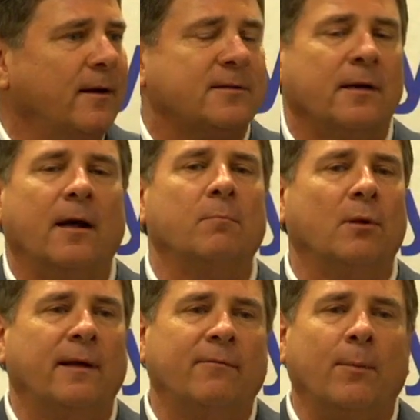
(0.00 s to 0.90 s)
It's an
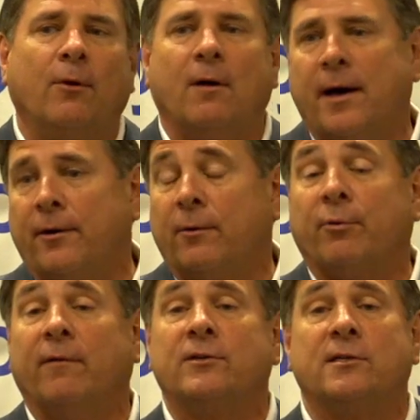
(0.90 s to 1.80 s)
unbelievable honor and
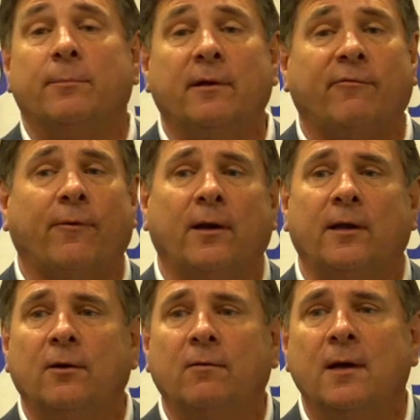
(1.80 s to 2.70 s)
privilege to be in front
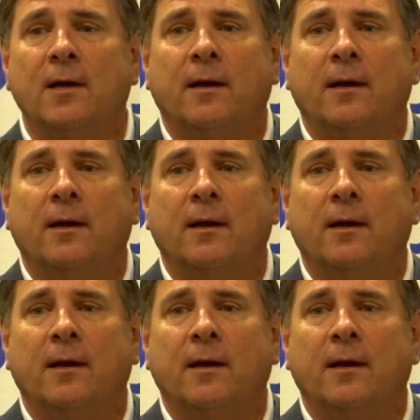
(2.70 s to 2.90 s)
of you,